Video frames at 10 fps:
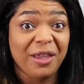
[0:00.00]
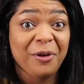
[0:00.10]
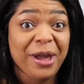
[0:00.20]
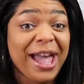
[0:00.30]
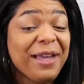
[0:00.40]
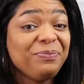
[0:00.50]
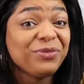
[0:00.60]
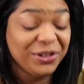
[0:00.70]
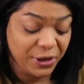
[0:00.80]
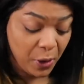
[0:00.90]
Okay,
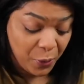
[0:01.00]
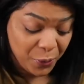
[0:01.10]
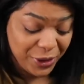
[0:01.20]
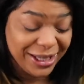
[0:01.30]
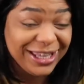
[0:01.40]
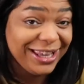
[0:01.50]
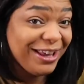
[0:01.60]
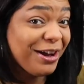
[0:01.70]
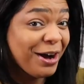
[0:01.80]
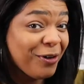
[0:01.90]
so
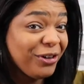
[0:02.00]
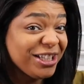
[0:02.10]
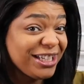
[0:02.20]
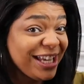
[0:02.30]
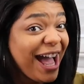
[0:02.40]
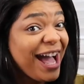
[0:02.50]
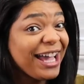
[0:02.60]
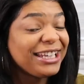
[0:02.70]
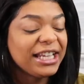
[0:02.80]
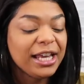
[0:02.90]
according to the
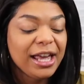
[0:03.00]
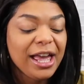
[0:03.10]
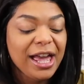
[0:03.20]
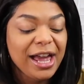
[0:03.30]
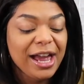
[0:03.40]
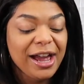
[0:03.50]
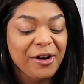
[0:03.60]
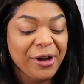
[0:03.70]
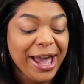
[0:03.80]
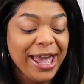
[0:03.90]
guide,
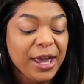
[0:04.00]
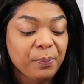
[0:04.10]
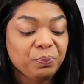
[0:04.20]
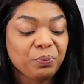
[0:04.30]
okay,